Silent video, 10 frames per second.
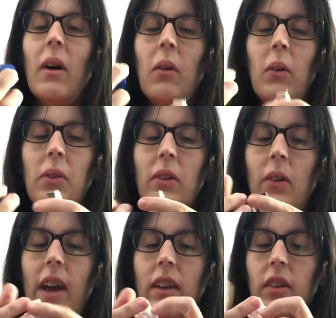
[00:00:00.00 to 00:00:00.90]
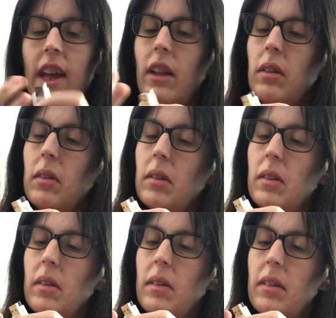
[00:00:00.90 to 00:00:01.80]
Oh, so actually that
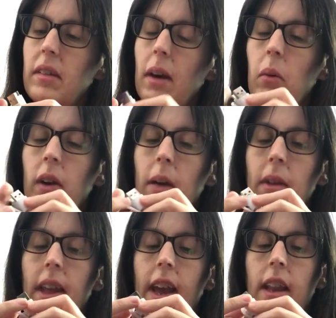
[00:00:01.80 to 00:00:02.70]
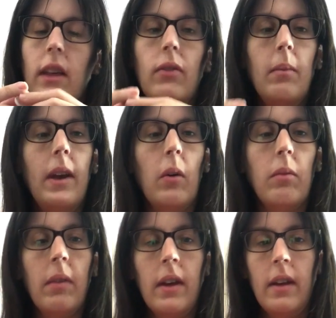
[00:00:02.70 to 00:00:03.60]
will come in handy for me
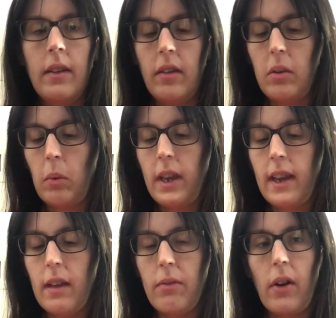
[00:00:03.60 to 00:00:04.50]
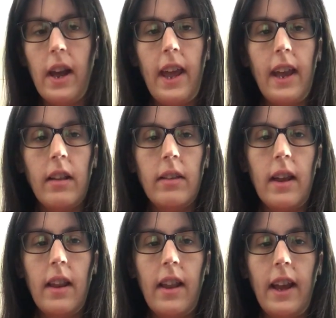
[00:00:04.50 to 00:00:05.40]
on this weekend, Friday and
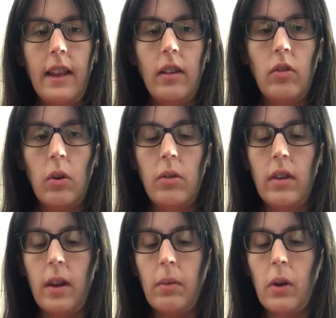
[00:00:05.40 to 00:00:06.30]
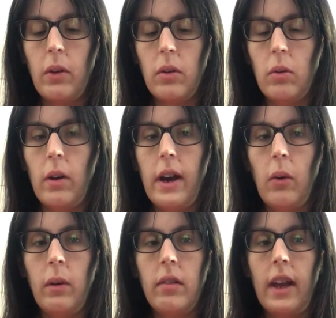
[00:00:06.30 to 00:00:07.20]
Saturday, these shows that I'm going to.
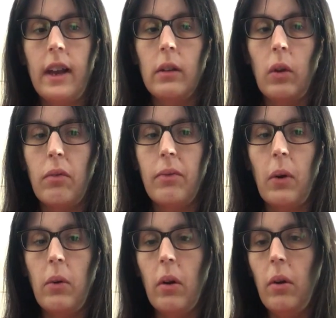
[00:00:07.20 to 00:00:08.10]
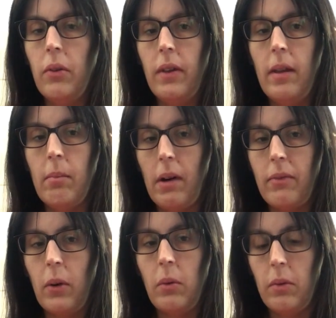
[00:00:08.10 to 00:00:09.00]
I always take a lot of photos and then my
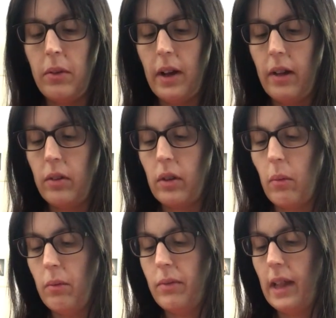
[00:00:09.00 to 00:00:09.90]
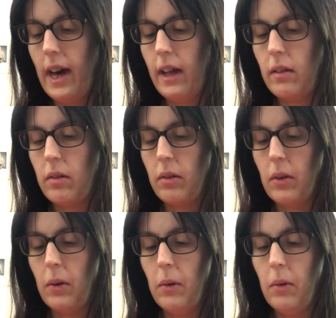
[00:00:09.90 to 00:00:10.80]
phone starts going flat.
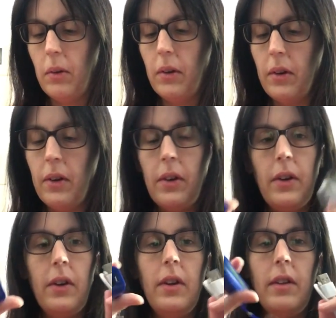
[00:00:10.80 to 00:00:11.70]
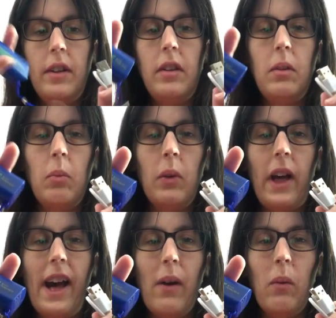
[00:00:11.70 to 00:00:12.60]
So this will
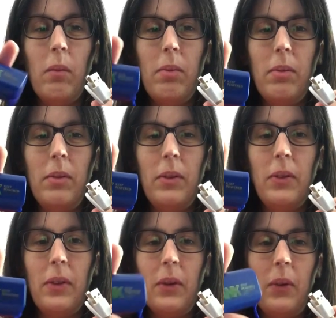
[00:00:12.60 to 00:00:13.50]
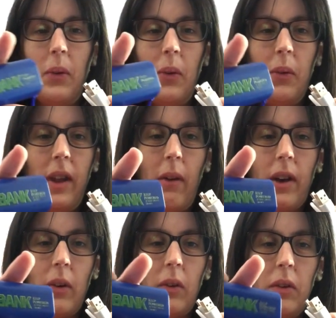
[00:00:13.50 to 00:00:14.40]
help. So now
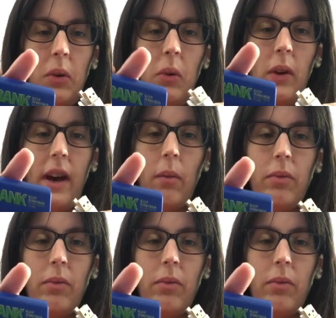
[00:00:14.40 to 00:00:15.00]
I got two